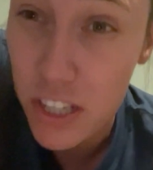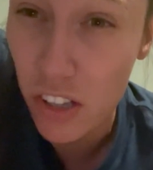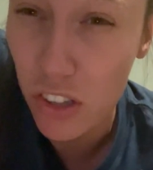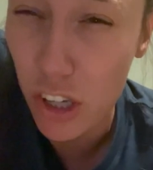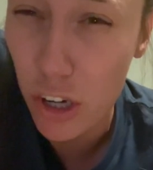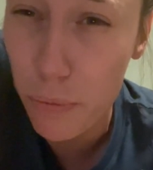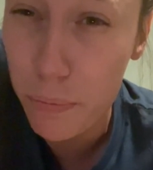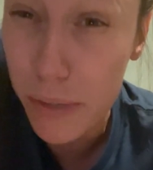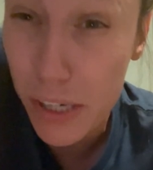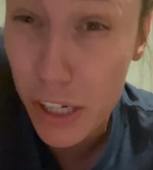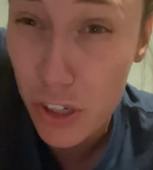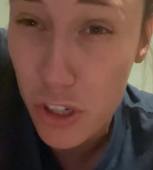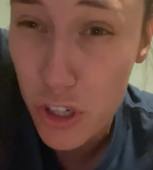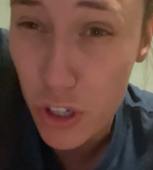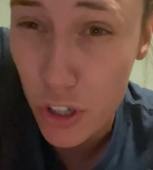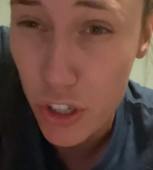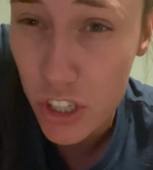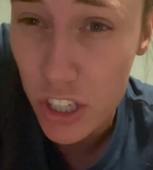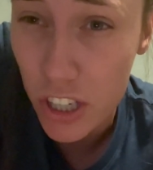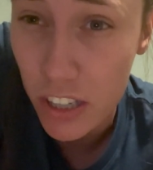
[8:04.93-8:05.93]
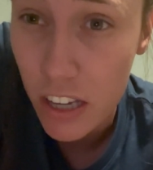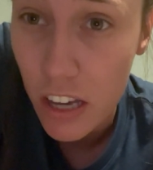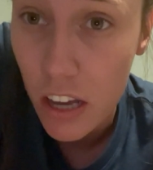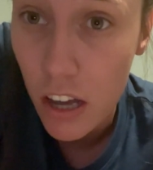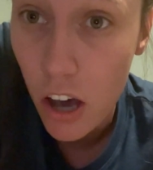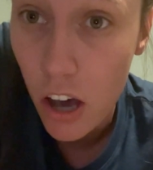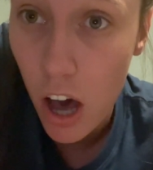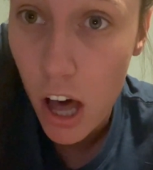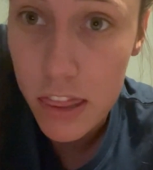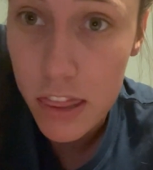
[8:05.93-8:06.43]
a little bit of dirt
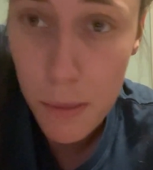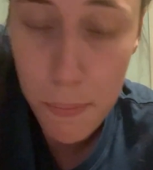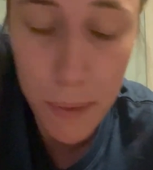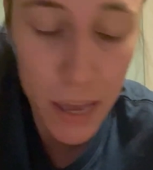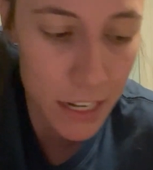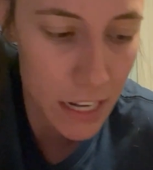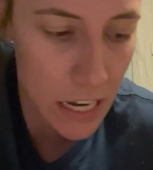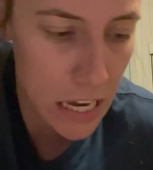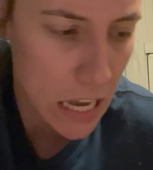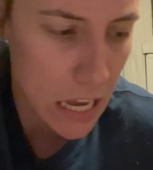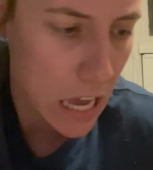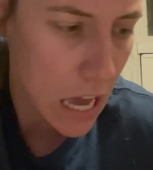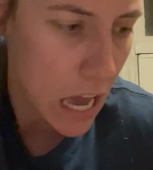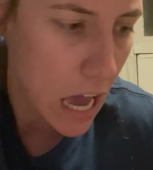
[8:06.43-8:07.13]
on the penny,